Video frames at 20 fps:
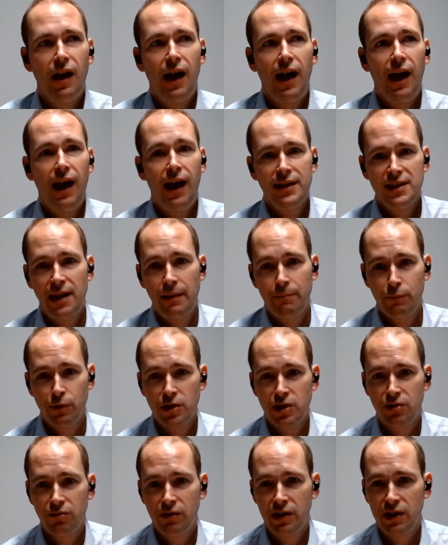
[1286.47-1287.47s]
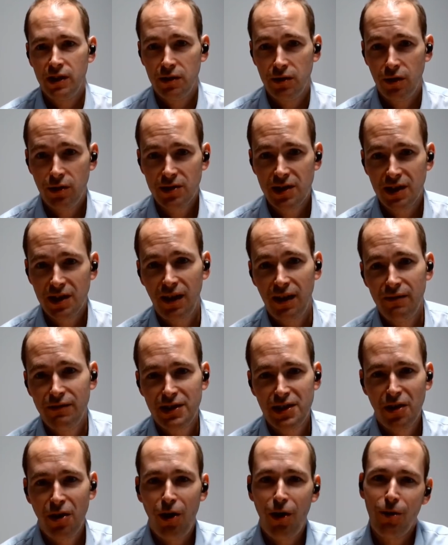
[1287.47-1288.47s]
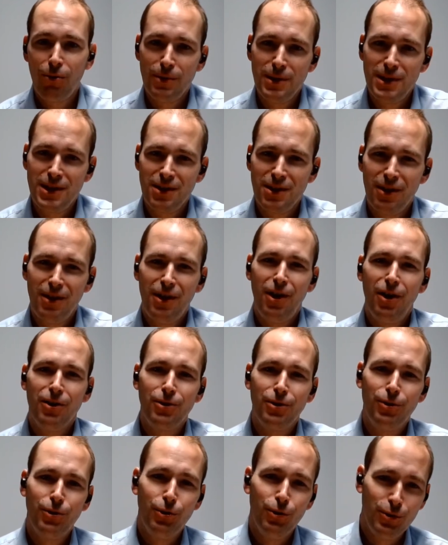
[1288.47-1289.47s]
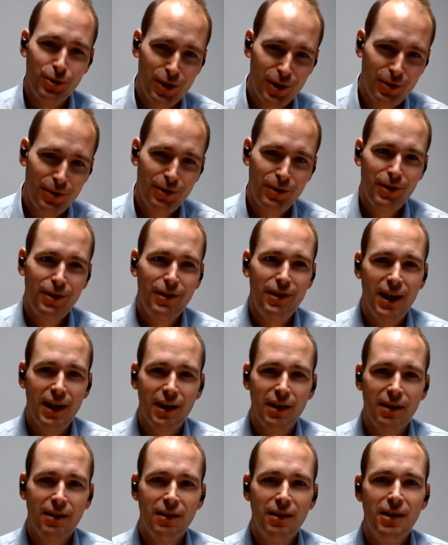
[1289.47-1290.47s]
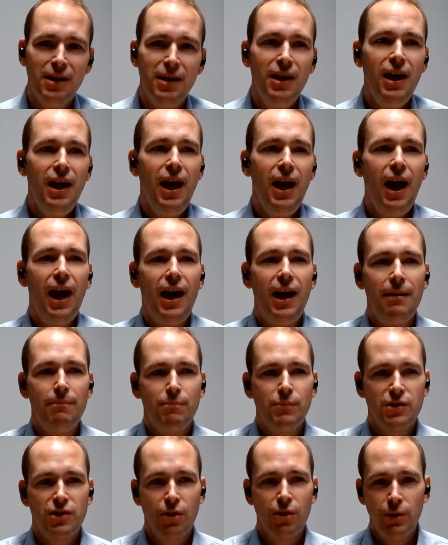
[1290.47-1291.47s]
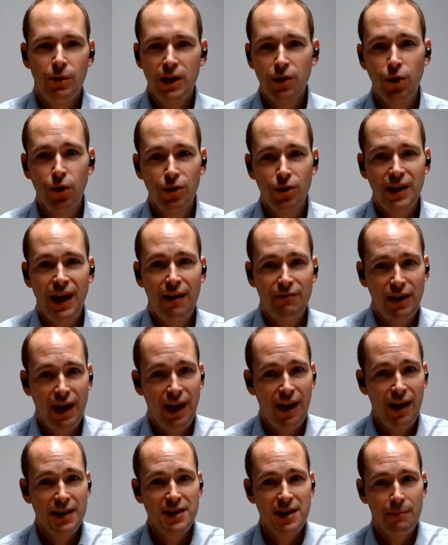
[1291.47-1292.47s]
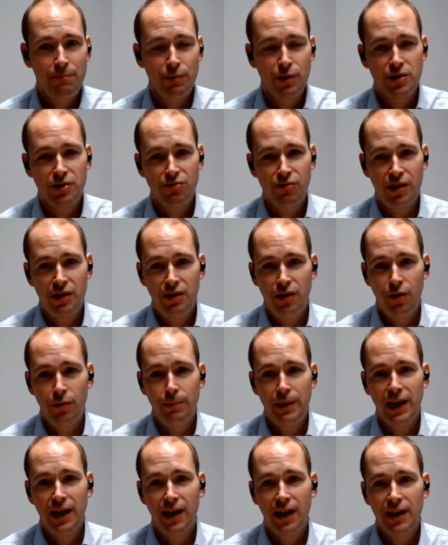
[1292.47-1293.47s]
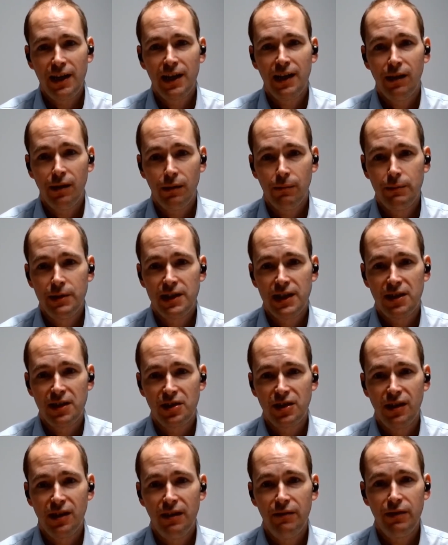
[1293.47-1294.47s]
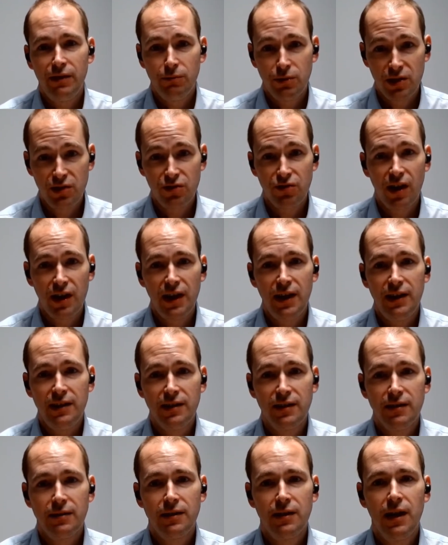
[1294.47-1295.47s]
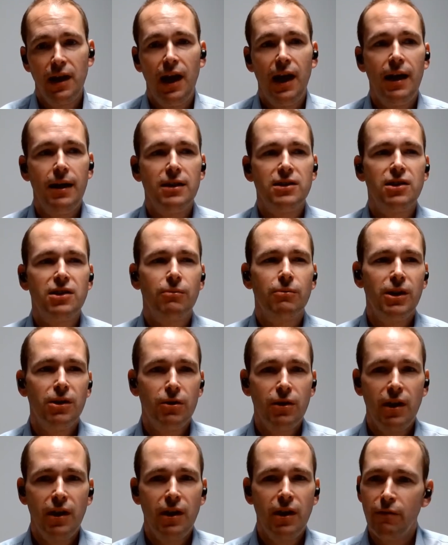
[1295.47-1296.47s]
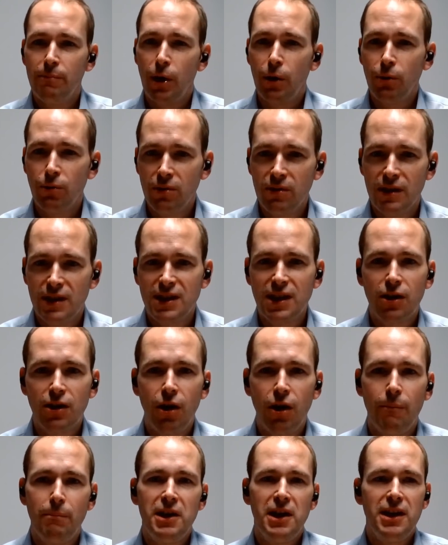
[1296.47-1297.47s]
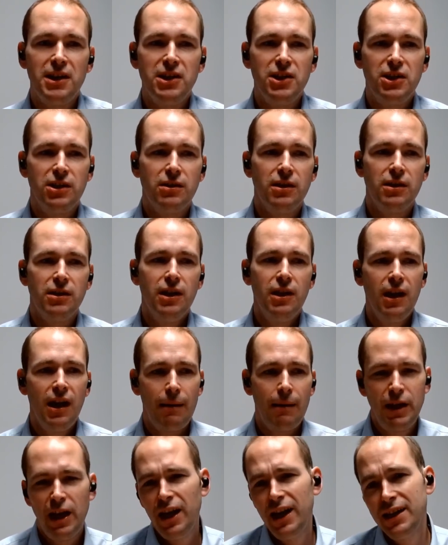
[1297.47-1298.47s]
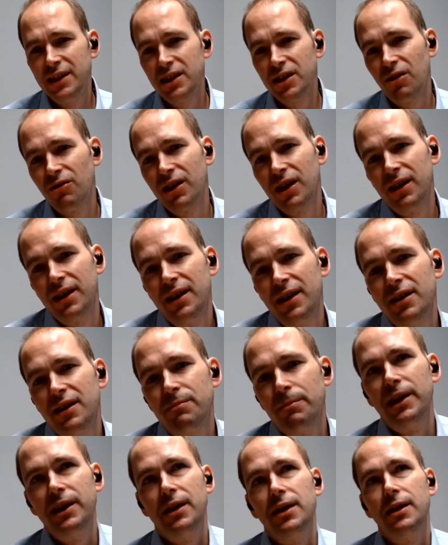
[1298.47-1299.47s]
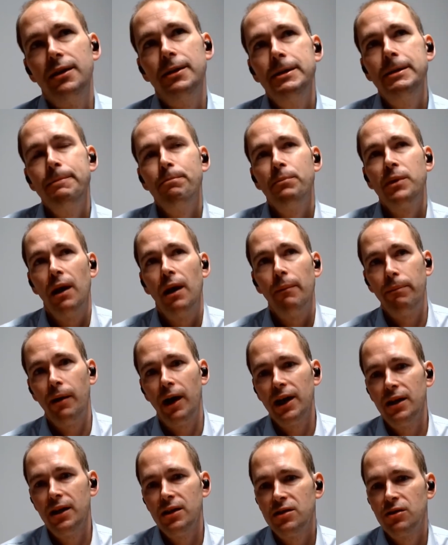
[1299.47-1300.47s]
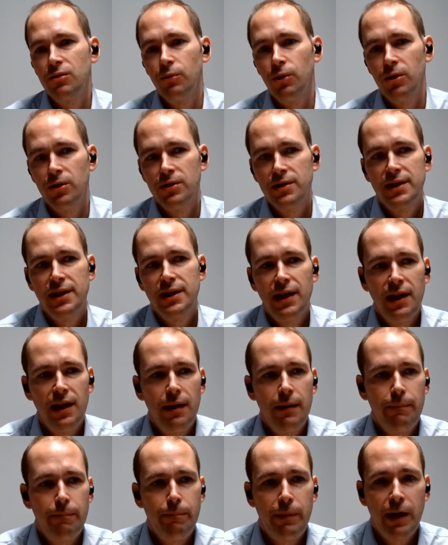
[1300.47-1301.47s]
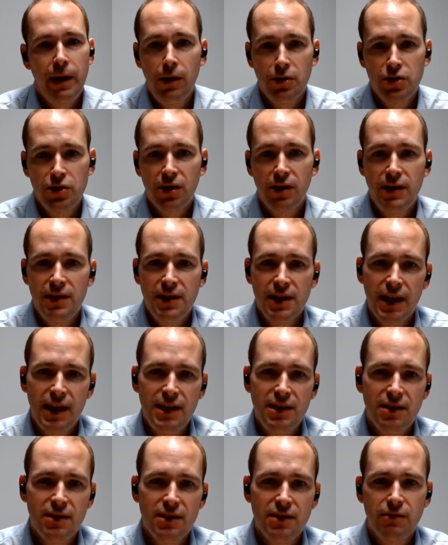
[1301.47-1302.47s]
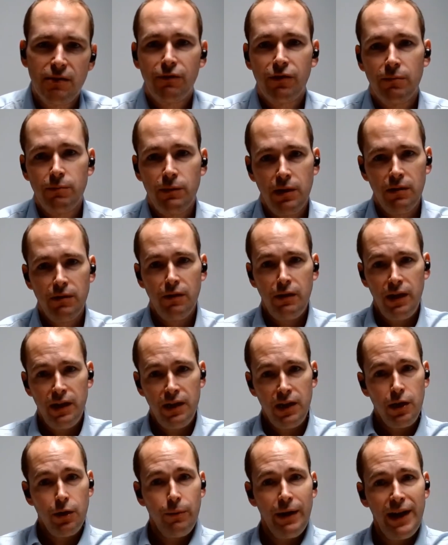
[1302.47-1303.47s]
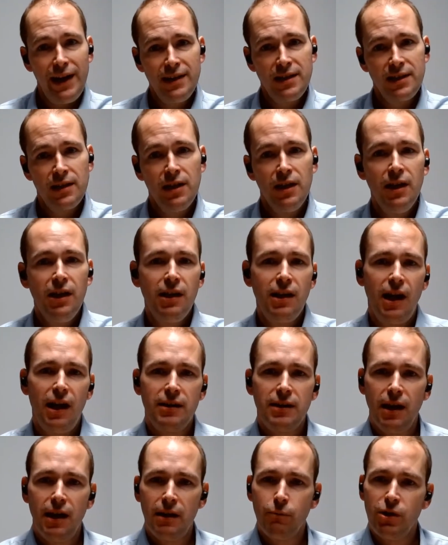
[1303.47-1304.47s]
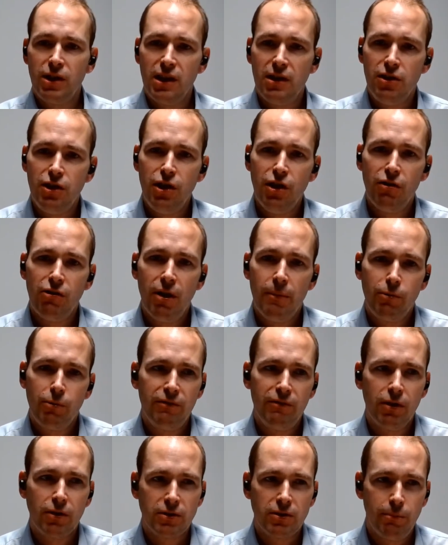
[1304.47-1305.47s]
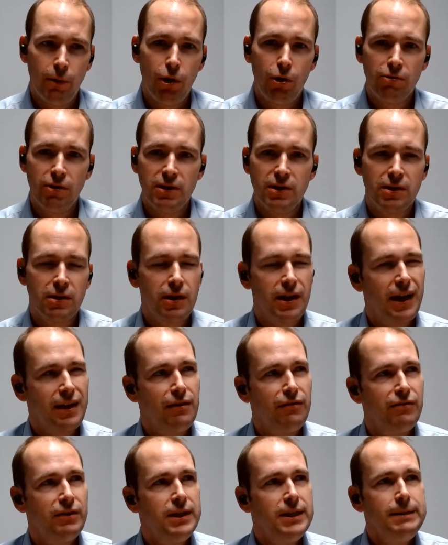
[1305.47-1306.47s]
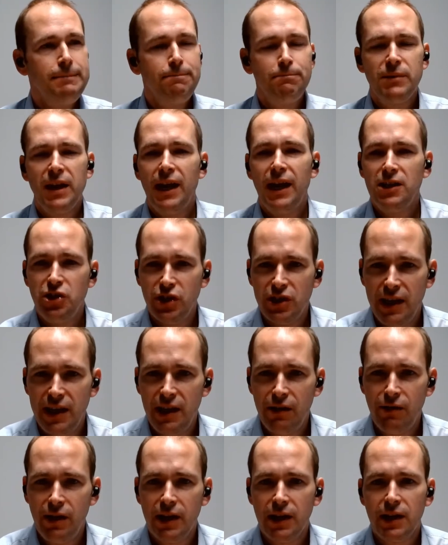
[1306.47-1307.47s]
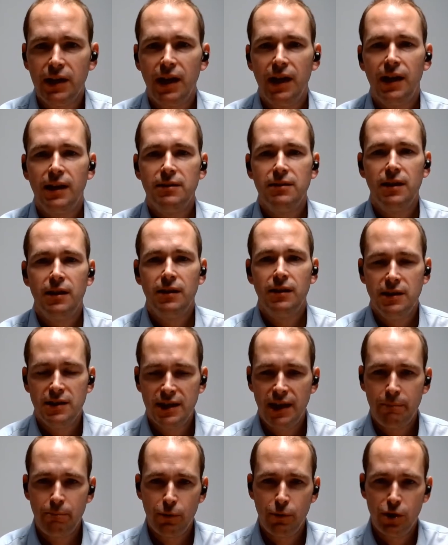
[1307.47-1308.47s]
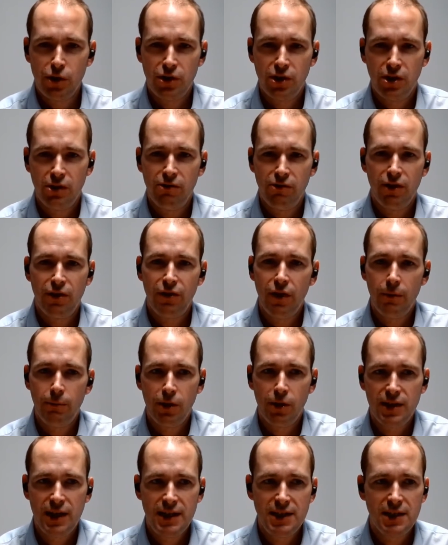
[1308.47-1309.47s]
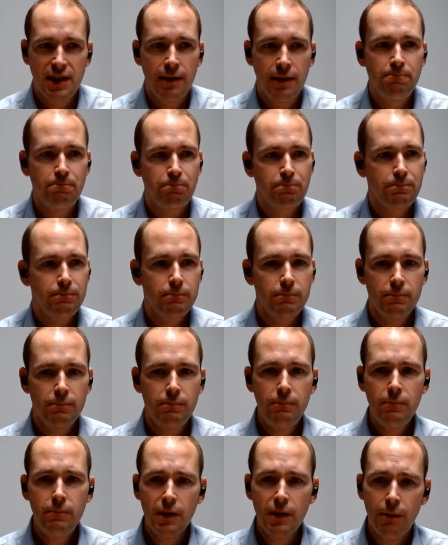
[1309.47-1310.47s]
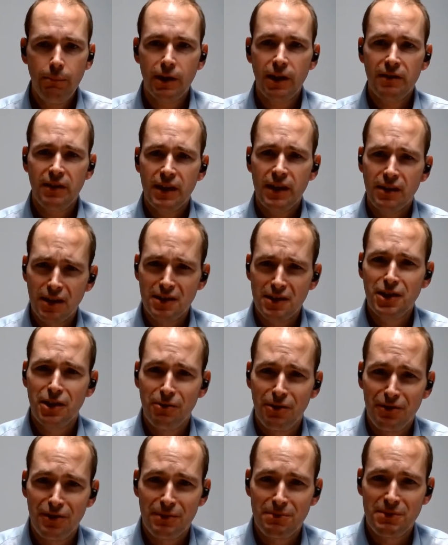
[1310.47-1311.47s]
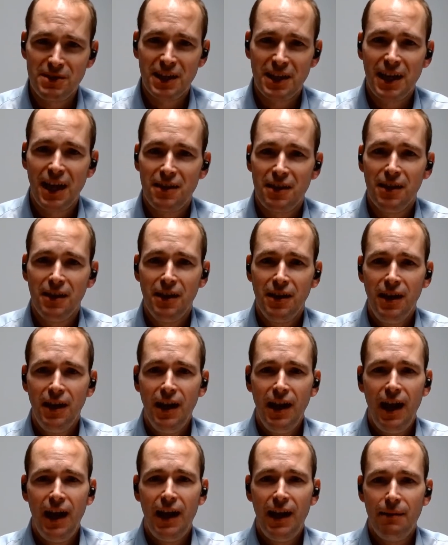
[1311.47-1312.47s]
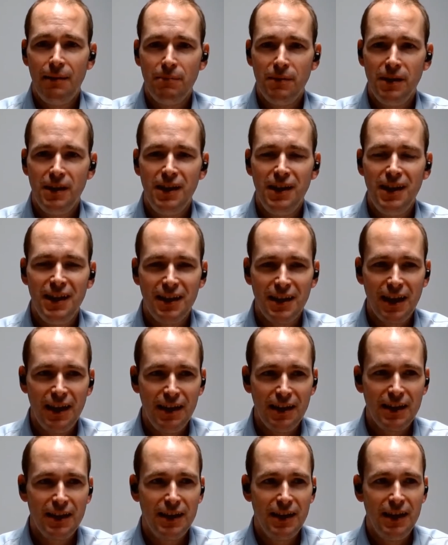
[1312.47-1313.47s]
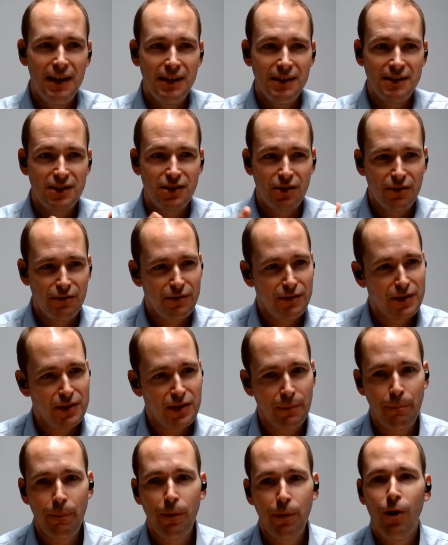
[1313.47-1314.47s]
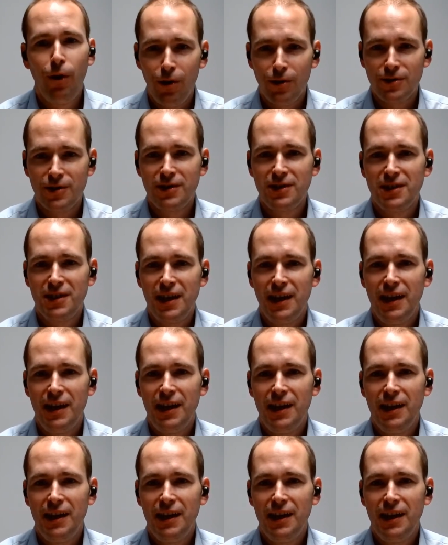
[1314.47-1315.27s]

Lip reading: high temperature in an autoclave is not always a good thing. So we could have a high temperature and no BI kill potentially if it was dry heat. So we're looking for both. It's a combination. I mean, historically, there's been a bias towards biological indicators in the US and within Europe. We've looked more at kind of engineering and at temperature and thermal data. But I think the two of them together, it sort of supports